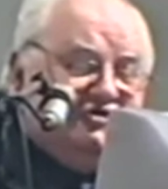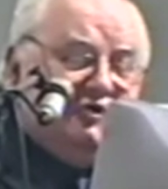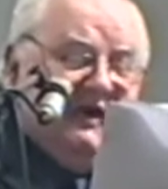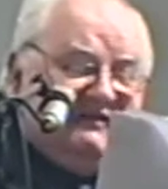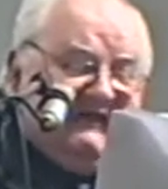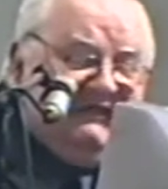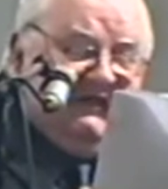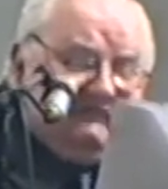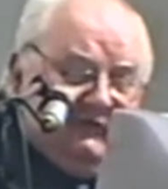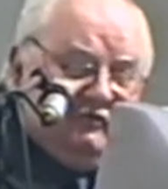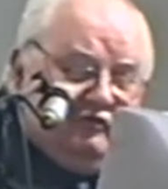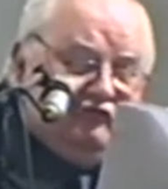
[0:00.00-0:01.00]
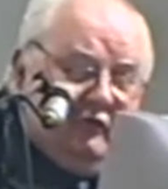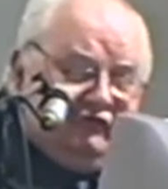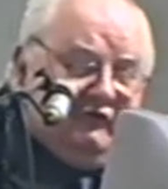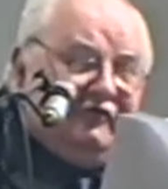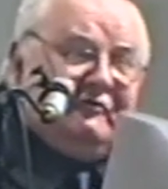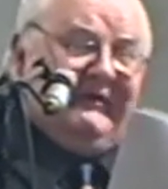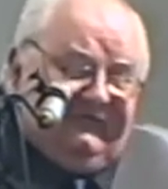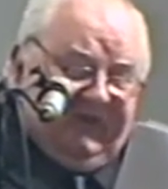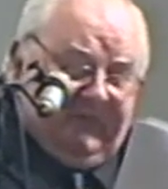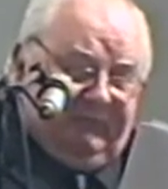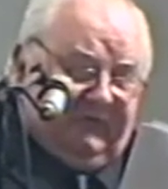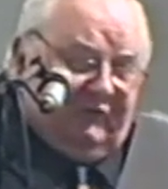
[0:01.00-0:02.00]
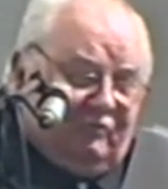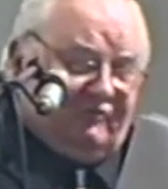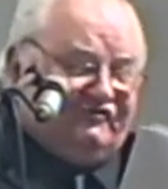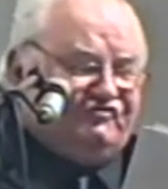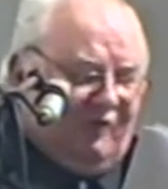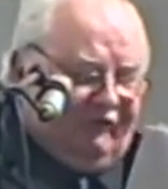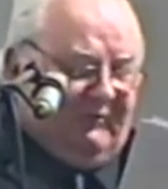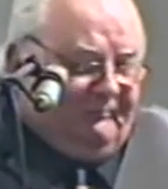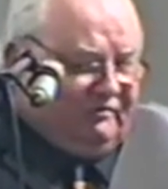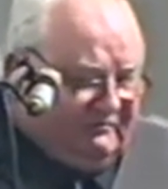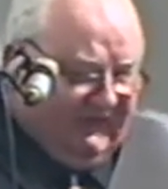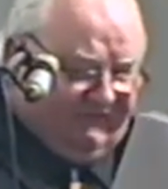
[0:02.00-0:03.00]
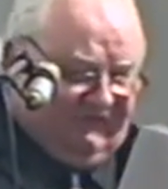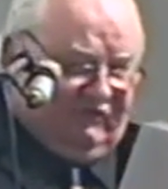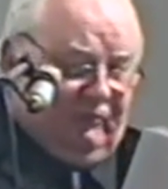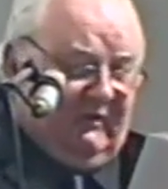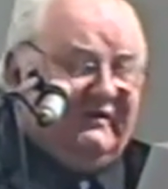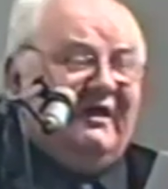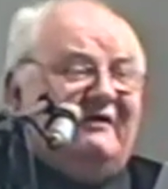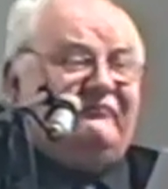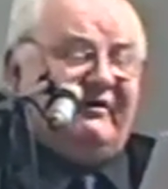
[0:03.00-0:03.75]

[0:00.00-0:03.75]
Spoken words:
Knew I'd get that little rotter, though my temper was not a pleasant one,